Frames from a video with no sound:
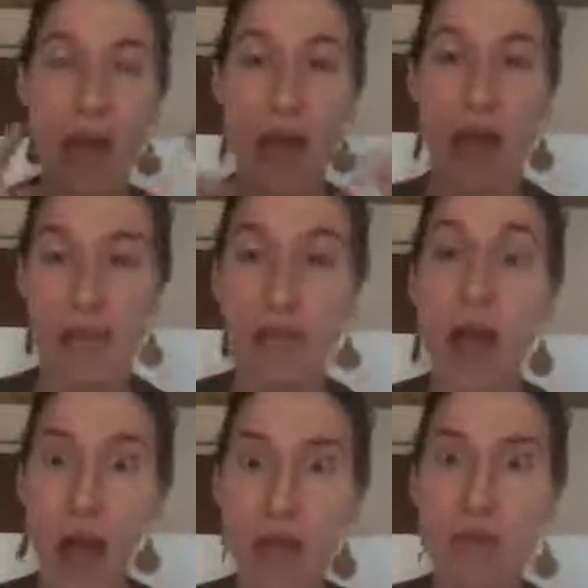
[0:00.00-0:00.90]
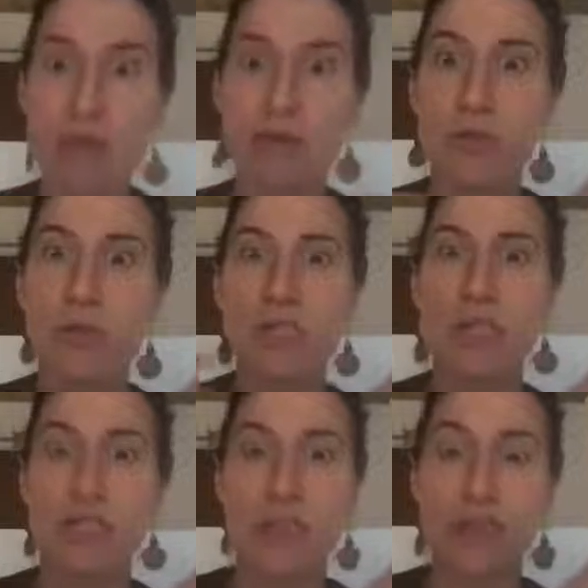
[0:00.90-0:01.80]
that I
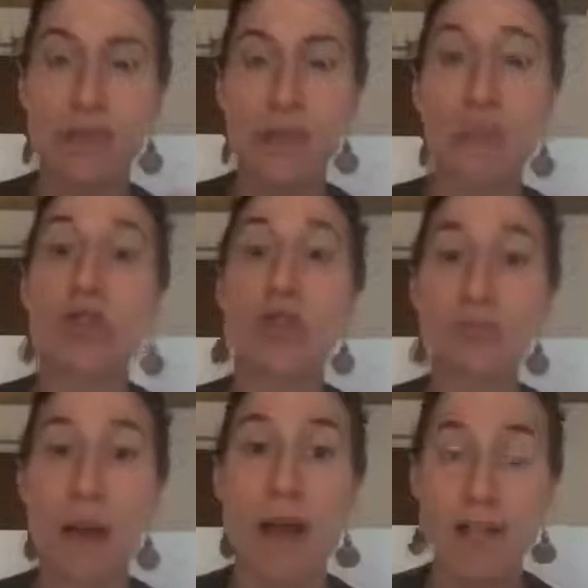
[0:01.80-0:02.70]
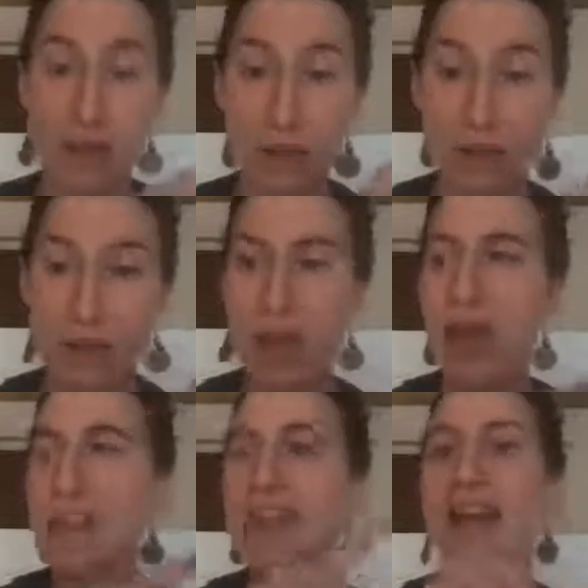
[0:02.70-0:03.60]
reinforce the internal message to
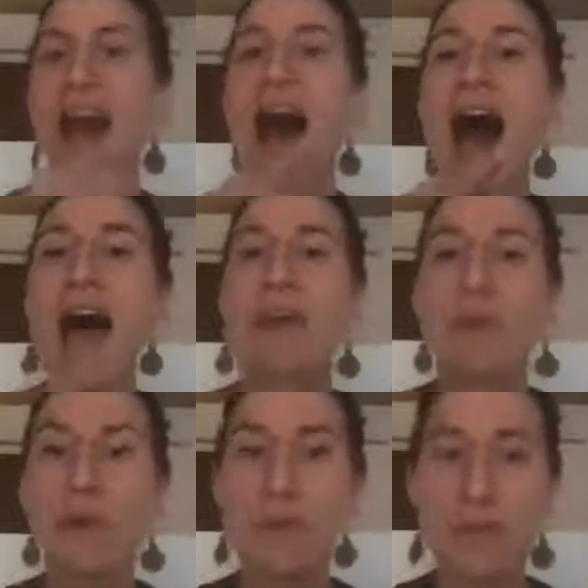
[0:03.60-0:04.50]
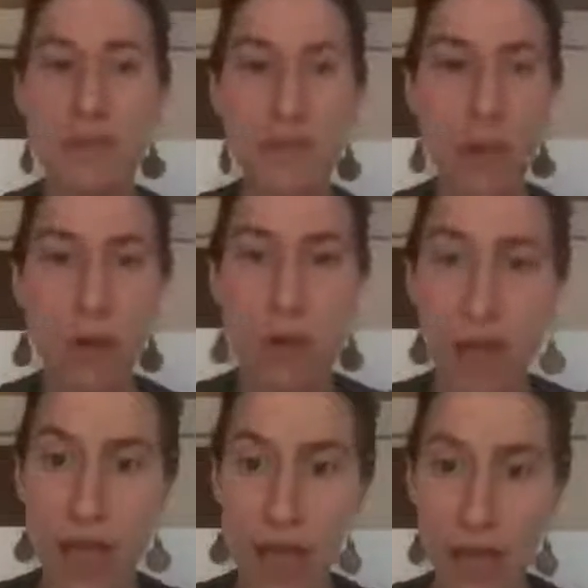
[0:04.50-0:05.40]
myself that I will
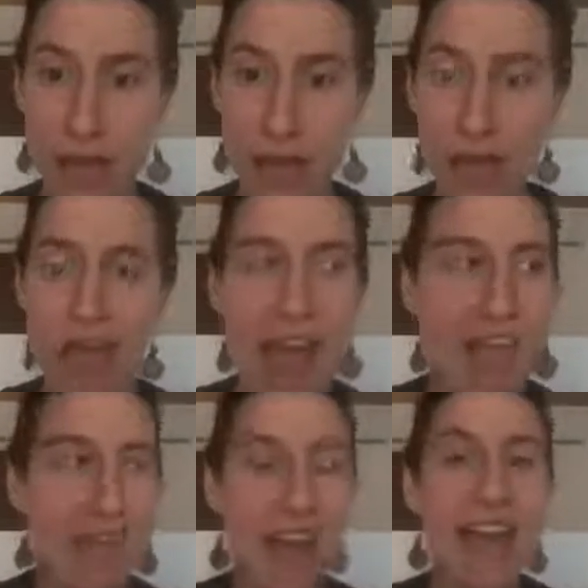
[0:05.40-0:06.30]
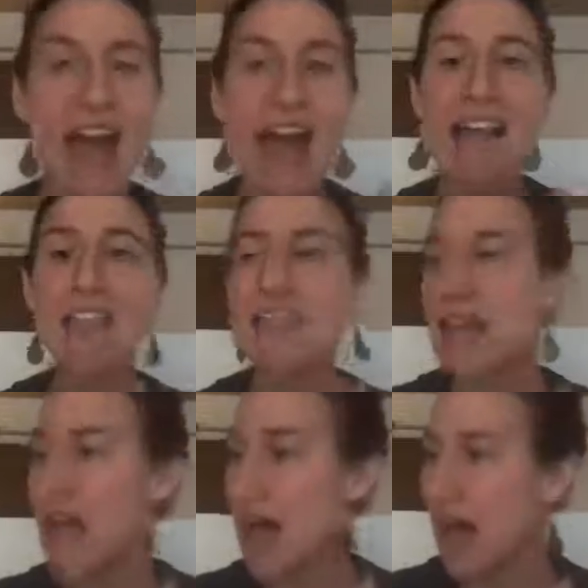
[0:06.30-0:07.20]
be okay. And
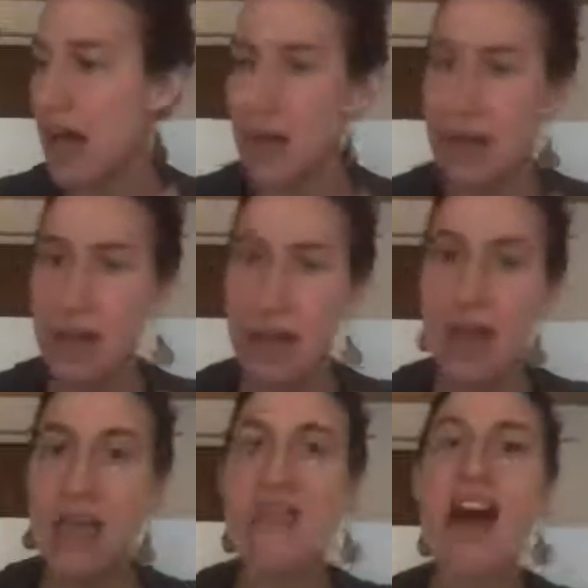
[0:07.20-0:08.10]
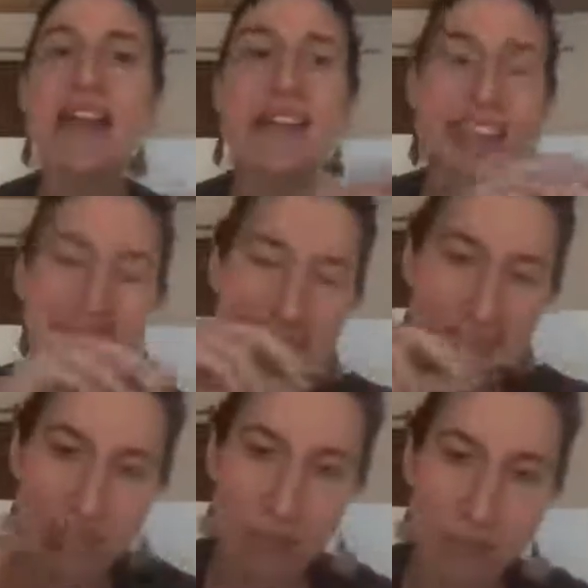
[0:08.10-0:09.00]
that has
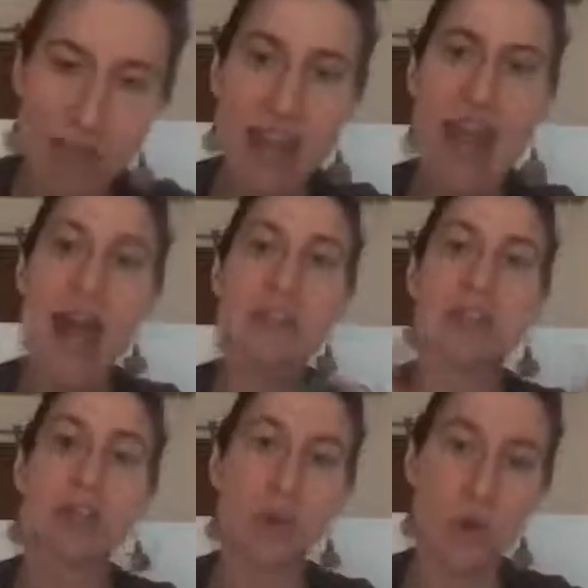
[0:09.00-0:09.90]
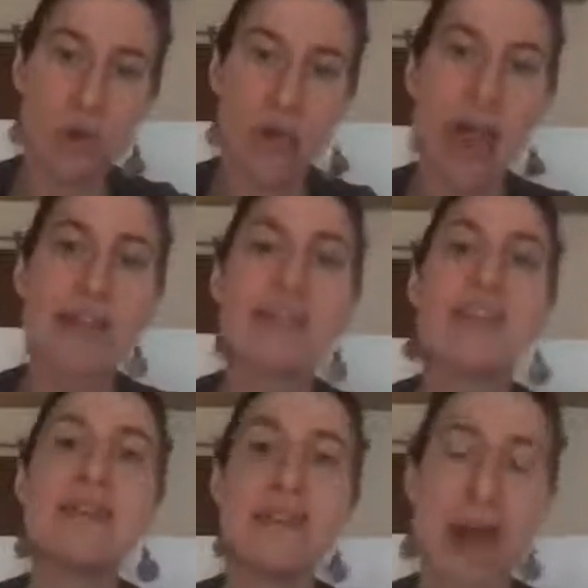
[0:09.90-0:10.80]
that in itself, that act
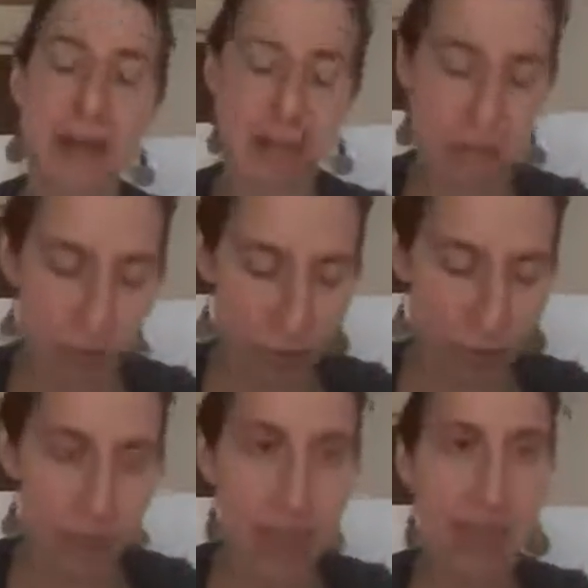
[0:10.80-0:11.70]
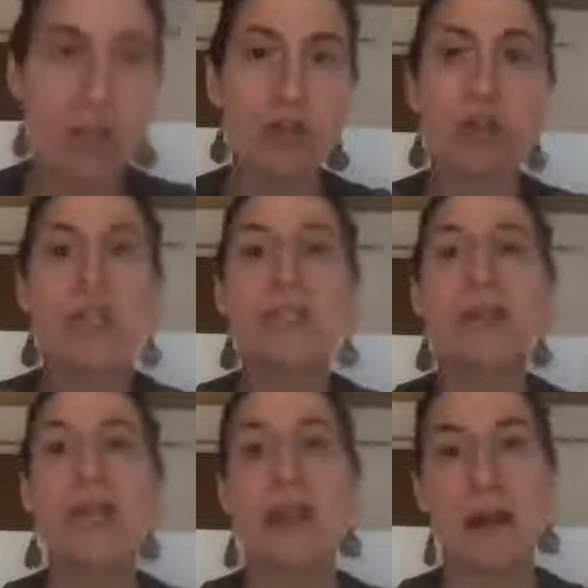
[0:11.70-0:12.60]
alone has impact in terms of
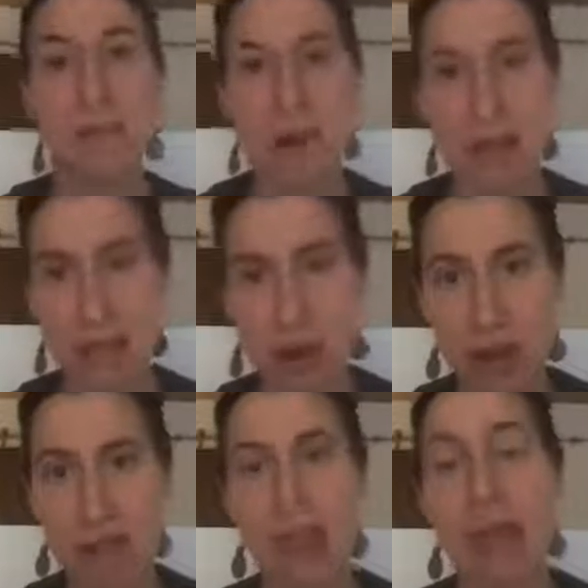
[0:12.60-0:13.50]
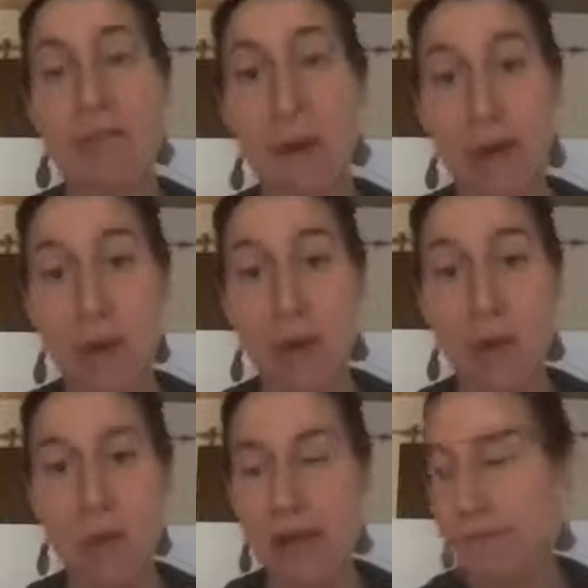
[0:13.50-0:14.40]
increasing my strength
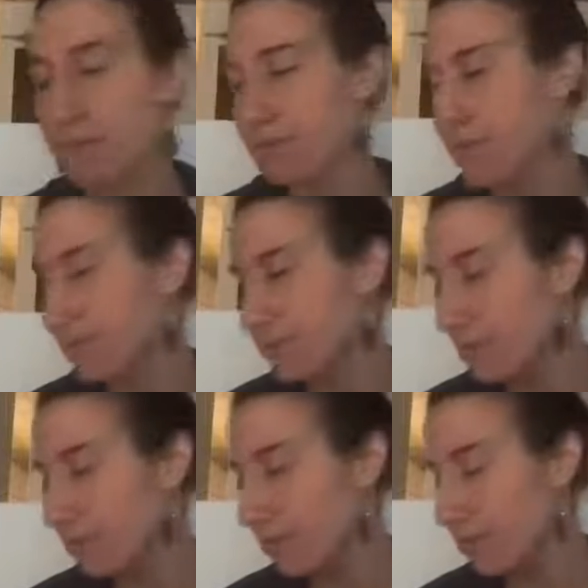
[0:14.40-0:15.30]
and my well-being.